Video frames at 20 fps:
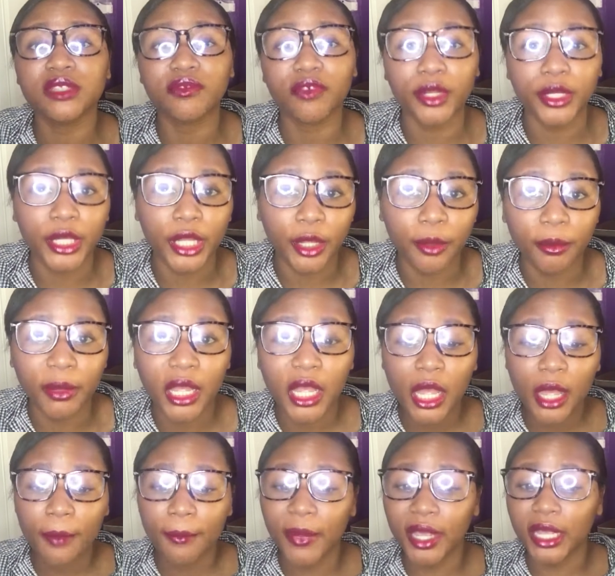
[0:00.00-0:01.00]
for them,
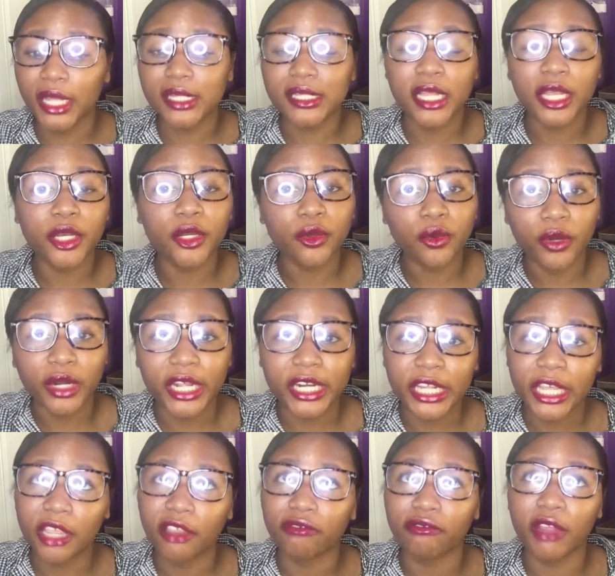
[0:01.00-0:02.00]
because they know that
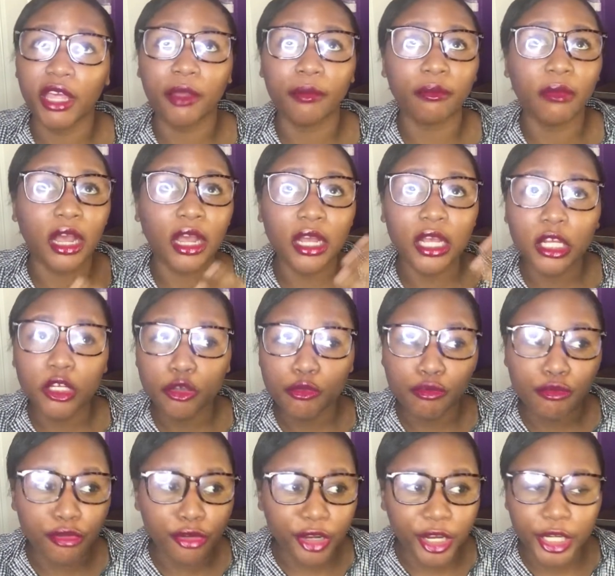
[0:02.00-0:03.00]
if they
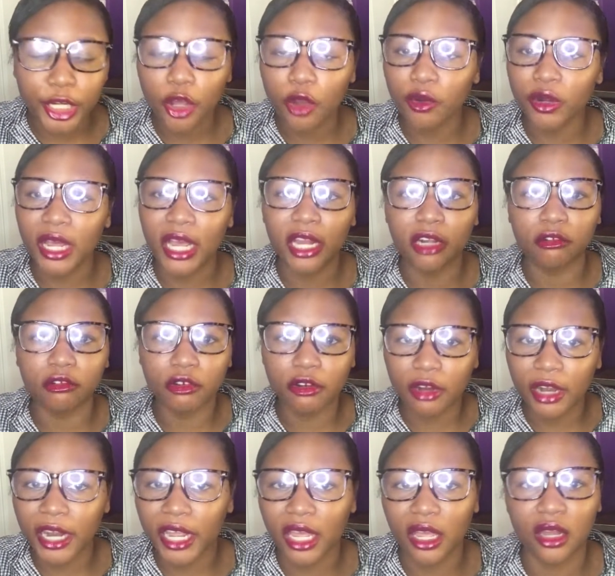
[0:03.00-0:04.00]
break down and
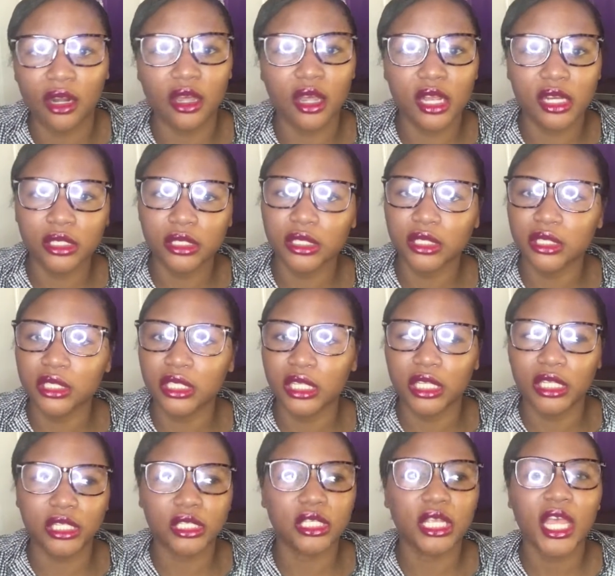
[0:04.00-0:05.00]
cry and all these
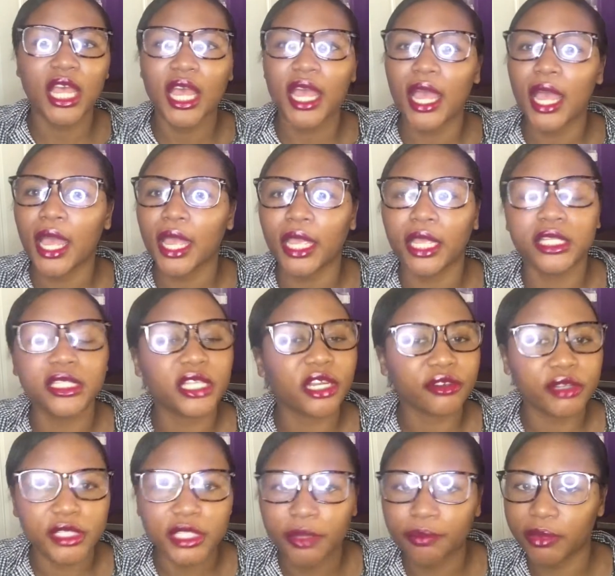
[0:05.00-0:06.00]
things, it's a
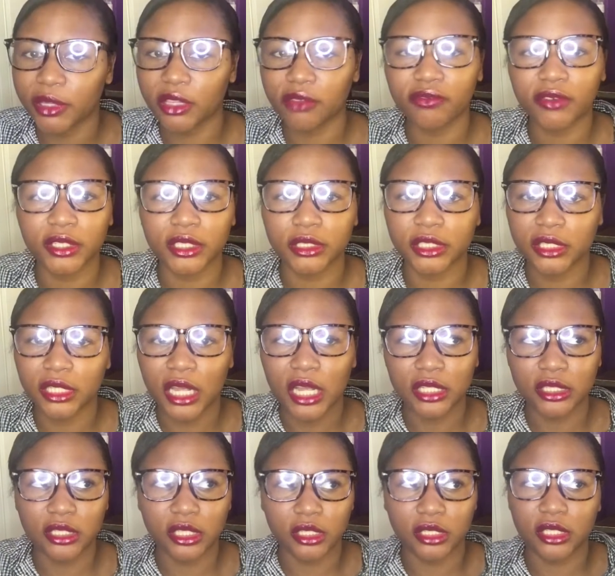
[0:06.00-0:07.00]
recipe for
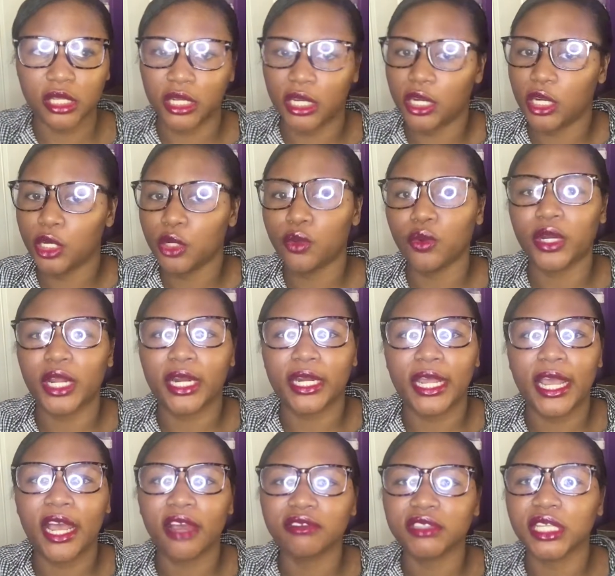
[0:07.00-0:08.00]
disaster. So they know that they
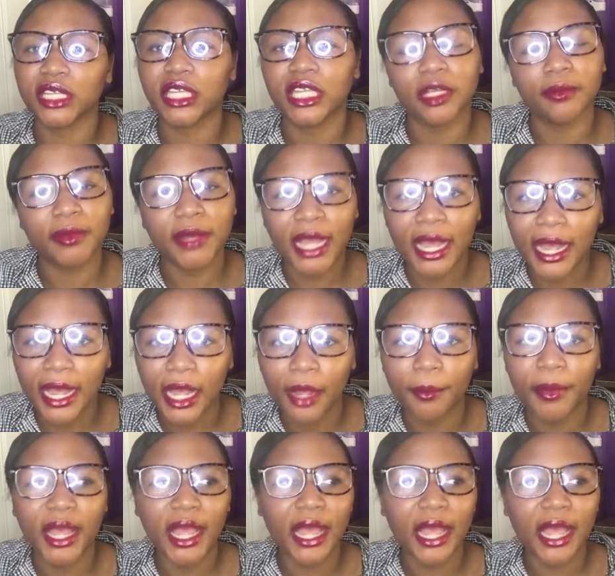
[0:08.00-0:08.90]
have to keep calm